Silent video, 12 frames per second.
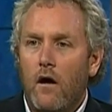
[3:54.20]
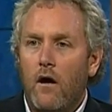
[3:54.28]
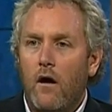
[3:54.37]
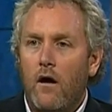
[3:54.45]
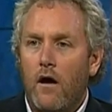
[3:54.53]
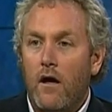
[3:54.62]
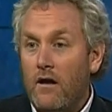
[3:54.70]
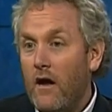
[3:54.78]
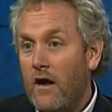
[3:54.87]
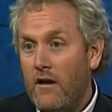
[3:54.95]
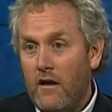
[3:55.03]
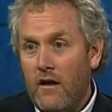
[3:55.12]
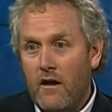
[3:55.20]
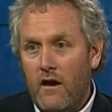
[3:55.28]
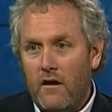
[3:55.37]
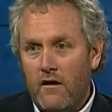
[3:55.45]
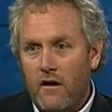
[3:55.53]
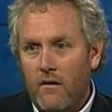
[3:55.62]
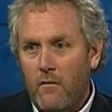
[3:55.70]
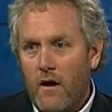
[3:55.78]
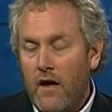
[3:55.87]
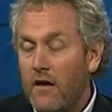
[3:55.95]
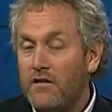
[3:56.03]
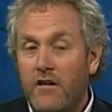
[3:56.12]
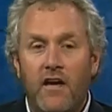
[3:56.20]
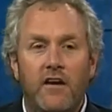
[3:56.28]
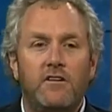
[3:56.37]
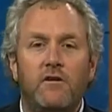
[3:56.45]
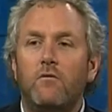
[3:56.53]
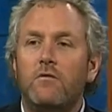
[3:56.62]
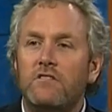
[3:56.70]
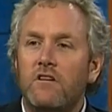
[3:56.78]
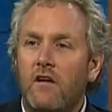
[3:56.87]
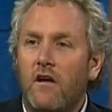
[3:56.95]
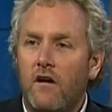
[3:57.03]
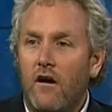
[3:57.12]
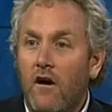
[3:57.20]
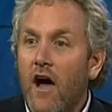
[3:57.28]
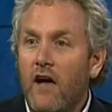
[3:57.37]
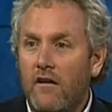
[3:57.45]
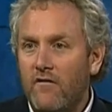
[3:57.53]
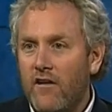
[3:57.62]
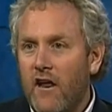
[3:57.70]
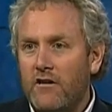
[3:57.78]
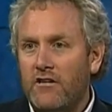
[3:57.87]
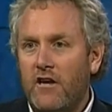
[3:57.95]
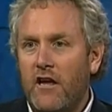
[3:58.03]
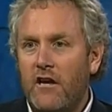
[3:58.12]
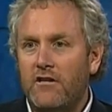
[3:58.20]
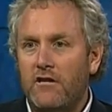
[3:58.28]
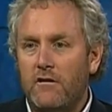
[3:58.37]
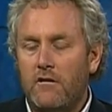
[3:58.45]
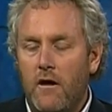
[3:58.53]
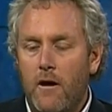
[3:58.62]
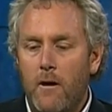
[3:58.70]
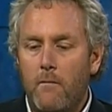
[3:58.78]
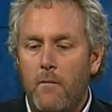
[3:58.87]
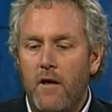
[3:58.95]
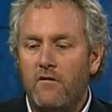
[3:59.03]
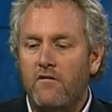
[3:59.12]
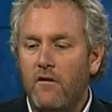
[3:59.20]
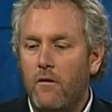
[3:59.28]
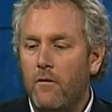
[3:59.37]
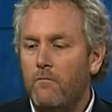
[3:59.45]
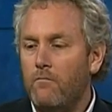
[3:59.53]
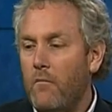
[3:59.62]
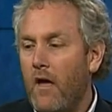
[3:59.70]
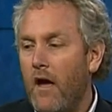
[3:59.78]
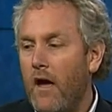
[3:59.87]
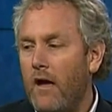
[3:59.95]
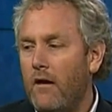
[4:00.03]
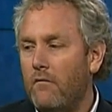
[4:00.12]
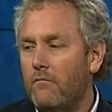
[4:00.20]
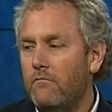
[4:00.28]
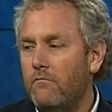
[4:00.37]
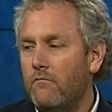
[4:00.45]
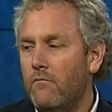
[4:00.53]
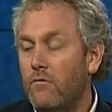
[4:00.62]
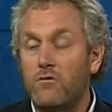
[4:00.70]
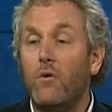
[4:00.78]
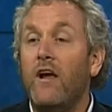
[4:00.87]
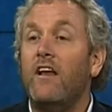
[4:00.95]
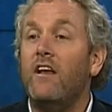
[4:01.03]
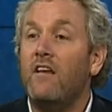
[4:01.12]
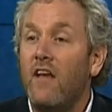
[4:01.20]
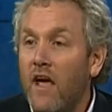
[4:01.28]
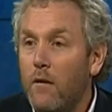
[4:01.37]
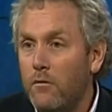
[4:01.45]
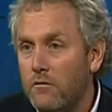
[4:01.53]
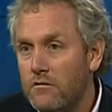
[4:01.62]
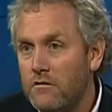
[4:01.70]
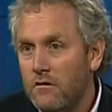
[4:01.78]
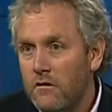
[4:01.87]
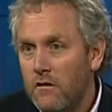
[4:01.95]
I did. My education was a lack of an education, and so I was waiting tables